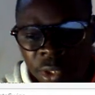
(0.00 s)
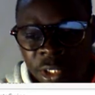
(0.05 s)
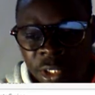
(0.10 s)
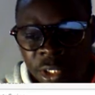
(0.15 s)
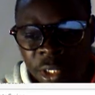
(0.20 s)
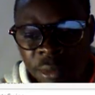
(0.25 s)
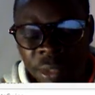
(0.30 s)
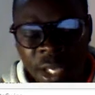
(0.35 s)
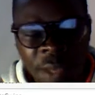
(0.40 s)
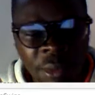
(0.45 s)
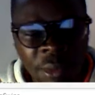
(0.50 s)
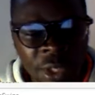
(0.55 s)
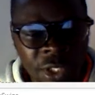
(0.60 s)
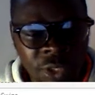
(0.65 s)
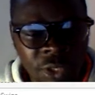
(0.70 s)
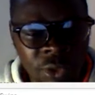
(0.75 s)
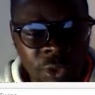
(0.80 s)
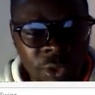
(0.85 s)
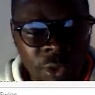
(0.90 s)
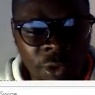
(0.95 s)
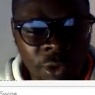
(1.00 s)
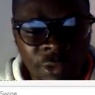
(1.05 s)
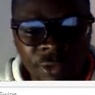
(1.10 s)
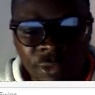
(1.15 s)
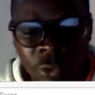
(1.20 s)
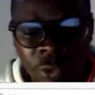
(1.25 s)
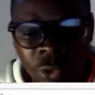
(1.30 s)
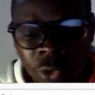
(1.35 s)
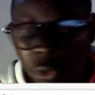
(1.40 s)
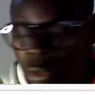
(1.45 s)
dimension of
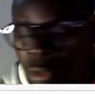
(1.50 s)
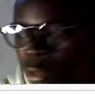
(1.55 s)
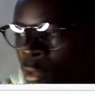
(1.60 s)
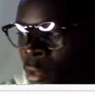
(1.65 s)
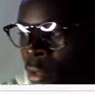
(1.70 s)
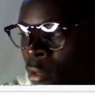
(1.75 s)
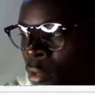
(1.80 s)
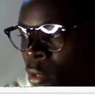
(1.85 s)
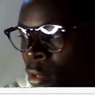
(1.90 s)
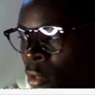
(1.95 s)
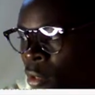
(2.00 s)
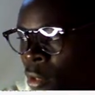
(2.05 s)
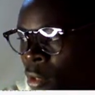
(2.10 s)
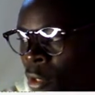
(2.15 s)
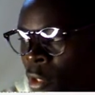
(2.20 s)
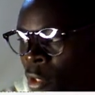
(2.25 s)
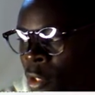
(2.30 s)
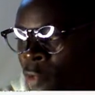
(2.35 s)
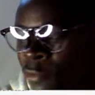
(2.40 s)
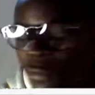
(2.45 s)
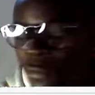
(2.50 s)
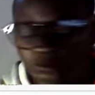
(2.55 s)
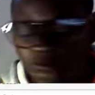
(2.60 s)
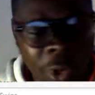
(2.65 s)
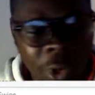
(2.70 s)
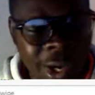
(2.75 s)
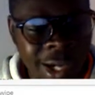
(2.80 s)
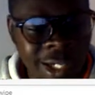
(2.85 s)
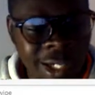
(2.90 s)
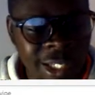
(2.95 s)
photos if you are
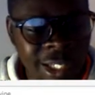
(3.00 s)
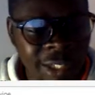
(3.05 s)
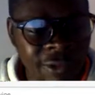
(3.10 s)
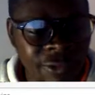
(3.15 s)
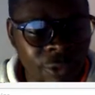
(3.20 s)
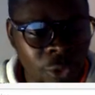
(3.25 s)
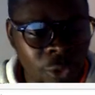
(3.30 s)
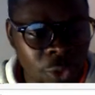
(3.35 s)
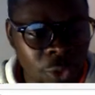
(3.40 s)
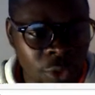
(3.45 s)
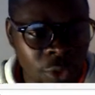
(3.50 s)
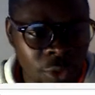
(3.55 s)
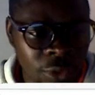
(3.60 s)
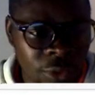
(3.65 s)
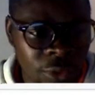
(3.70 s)
adding photos.